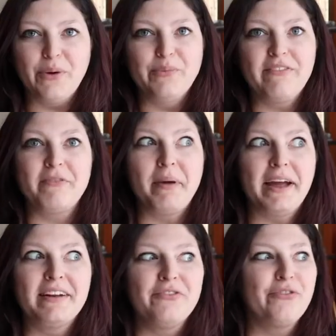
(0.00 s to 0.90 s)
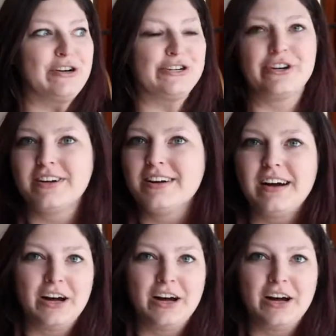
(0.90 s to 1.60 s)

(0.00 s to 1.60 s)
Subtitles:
Favorite band for sure,